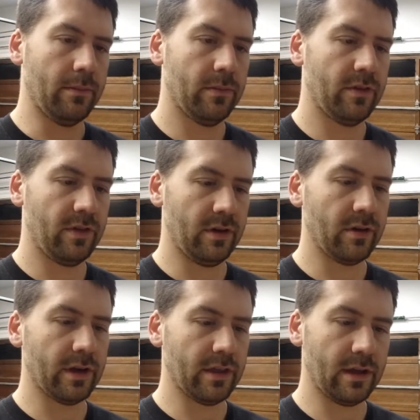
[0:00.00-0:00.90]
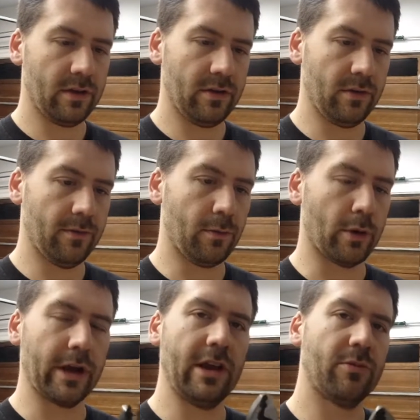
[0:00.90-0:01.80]
So they look like they could do
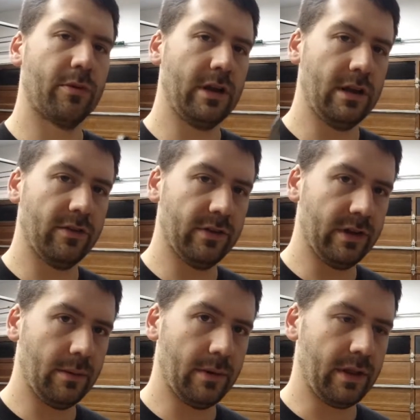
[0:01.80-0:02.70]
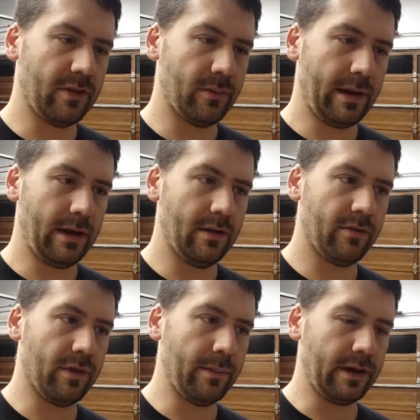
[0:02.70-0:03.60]
4-gauge pretty easily, but that's about it
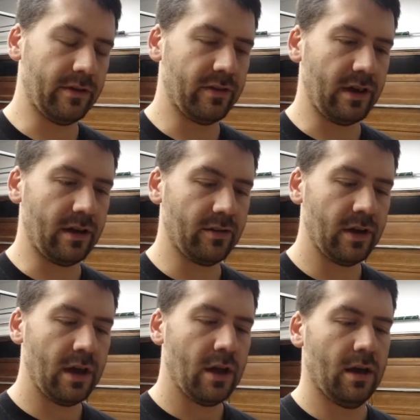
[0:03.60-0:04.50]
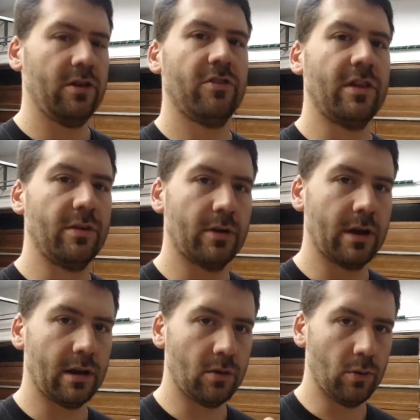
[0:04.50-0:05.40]
for the biggest size. I just thought they were
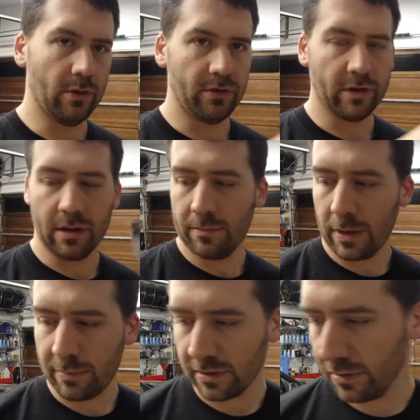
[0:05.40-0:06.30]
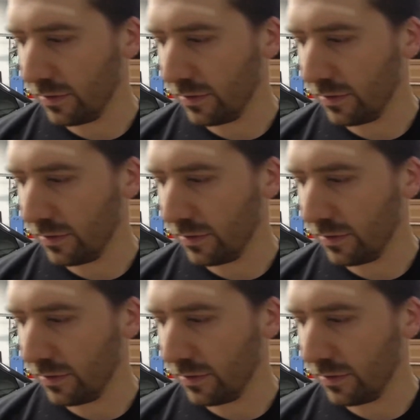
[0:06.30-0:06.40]
kind of cool, so I picked those